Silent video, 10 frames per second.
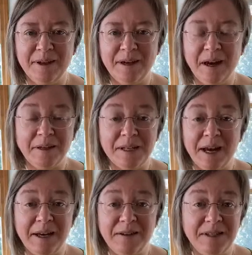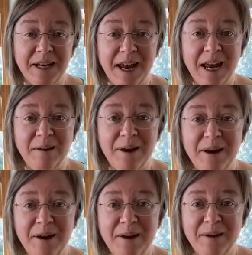I'll tell you today,
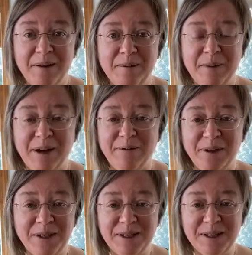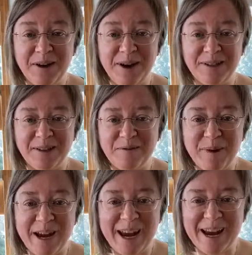my first thought is of
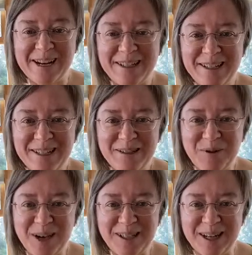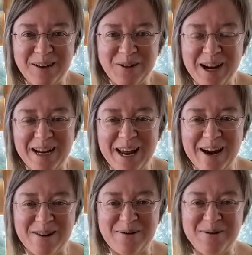my aunt. She's watching right
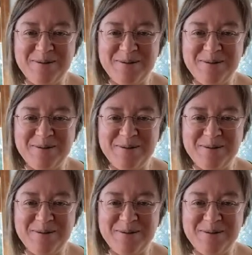now.